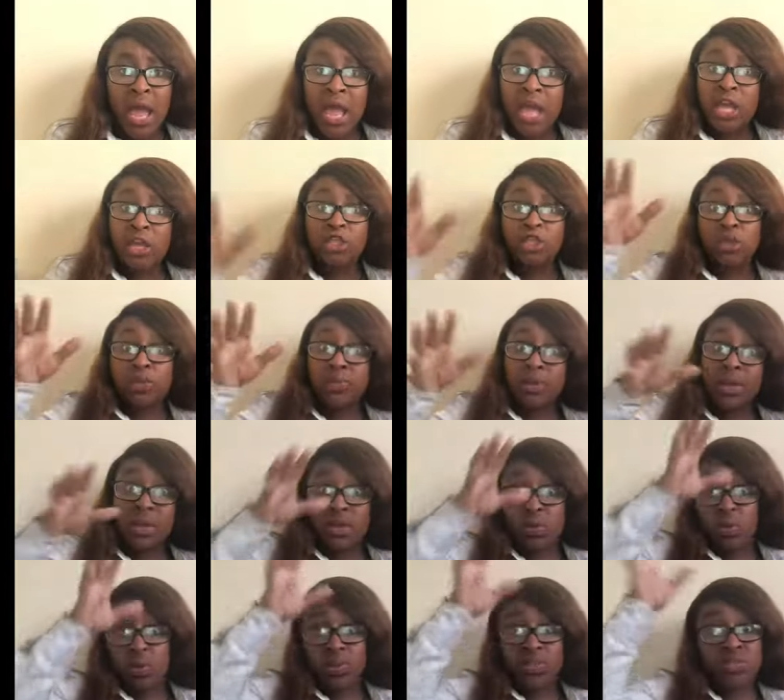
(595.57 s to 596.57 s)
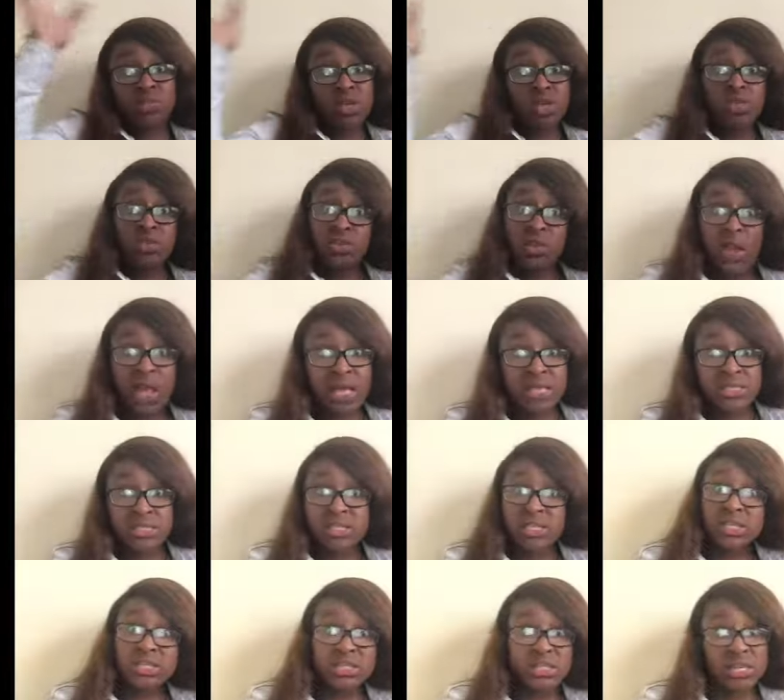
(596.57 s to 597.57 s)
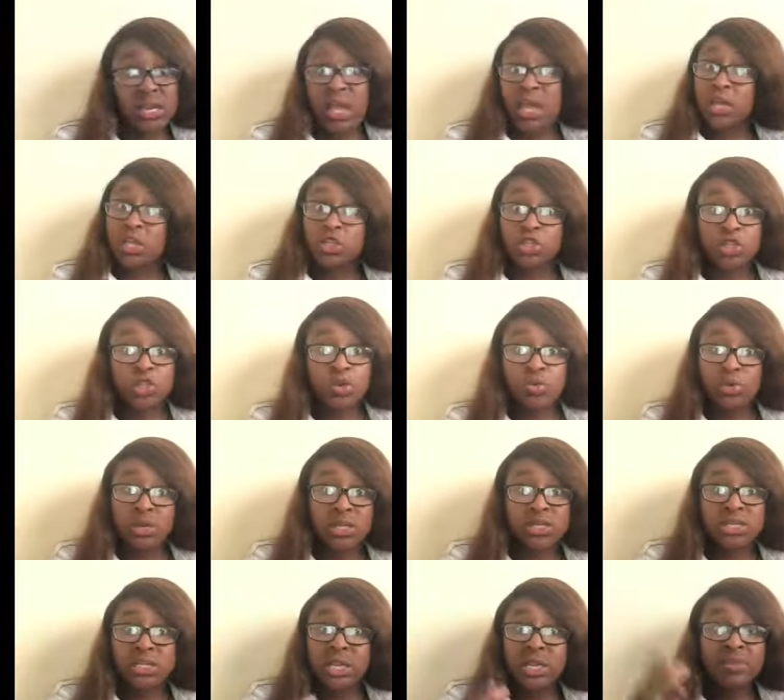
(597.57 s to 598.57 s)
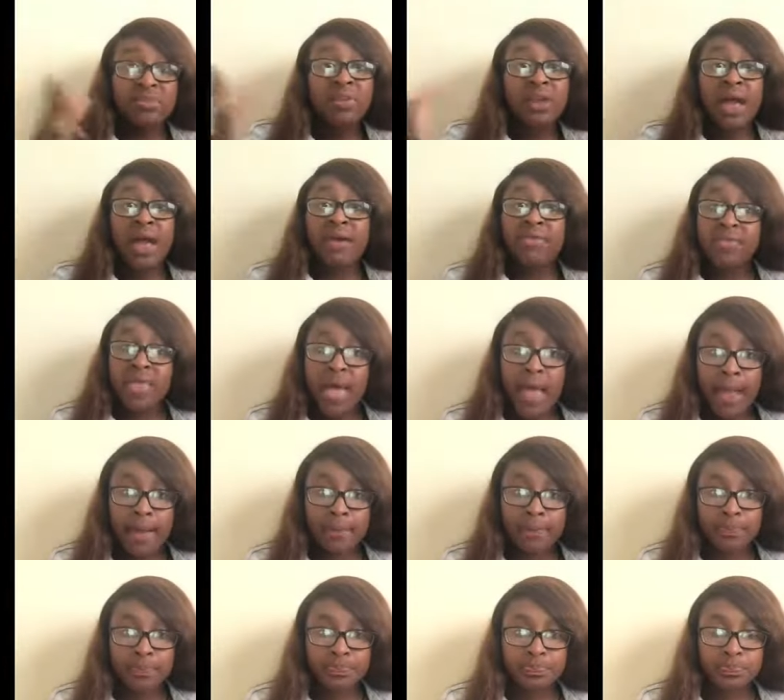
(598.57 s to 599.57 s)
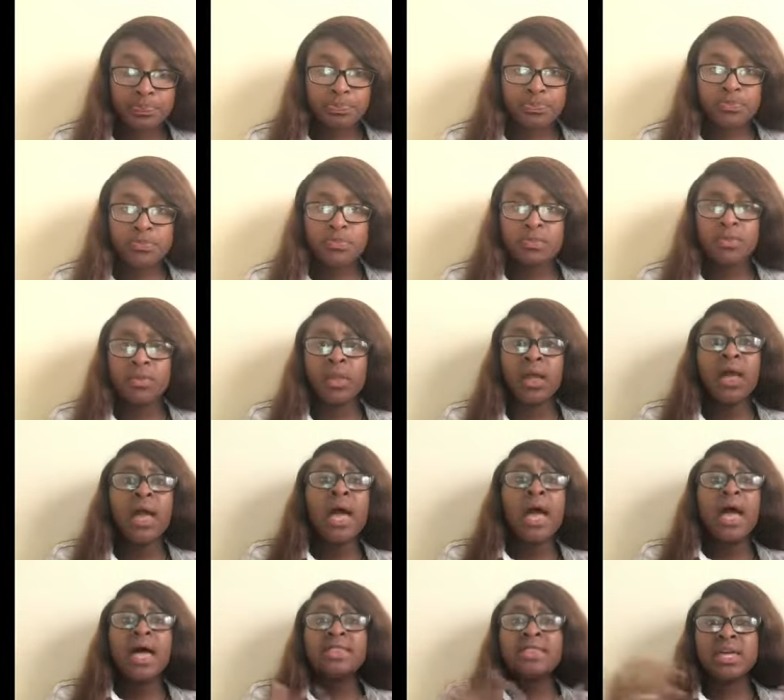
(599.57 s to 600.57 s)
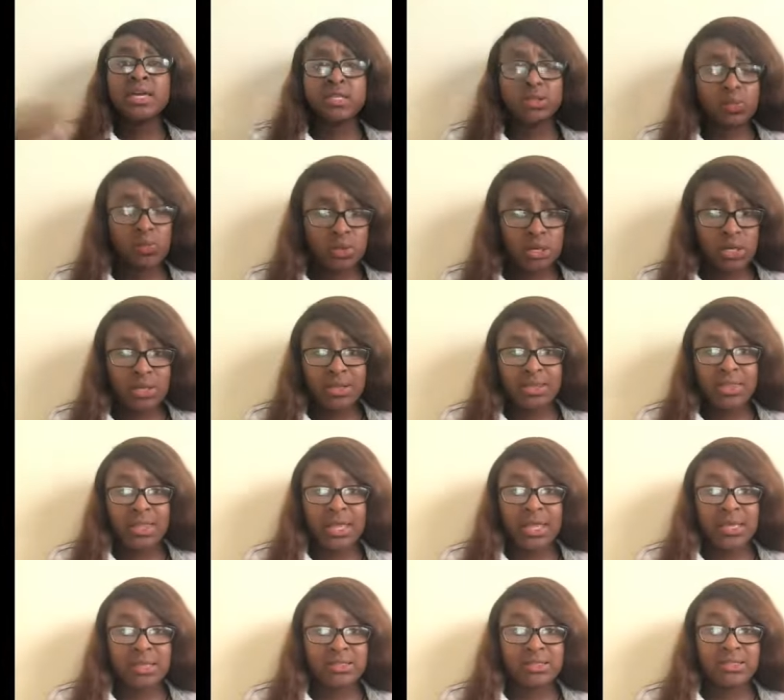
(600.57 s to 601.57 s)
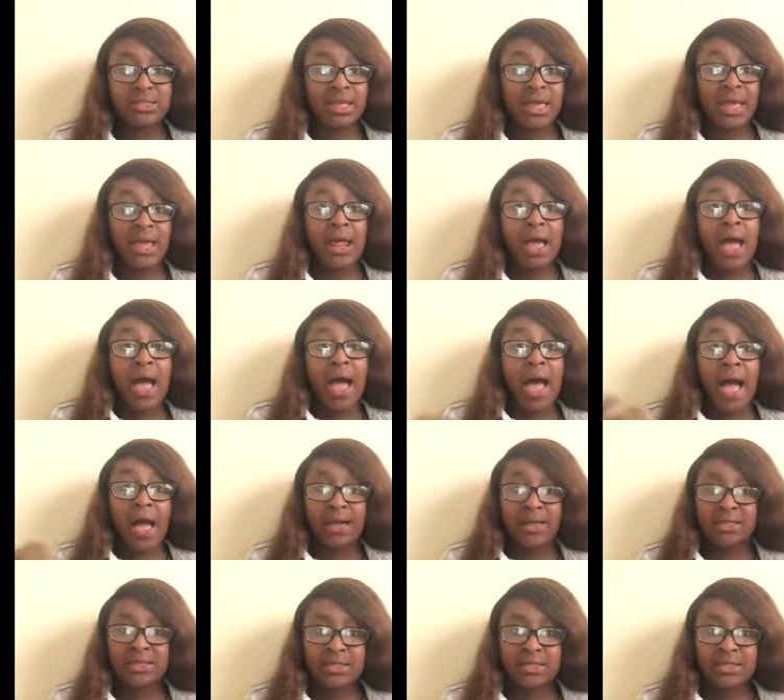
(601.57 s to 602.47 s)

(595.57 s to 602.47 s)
It should be, well, Southern has this and LSU doesn't even have that. And that's one of the things that I could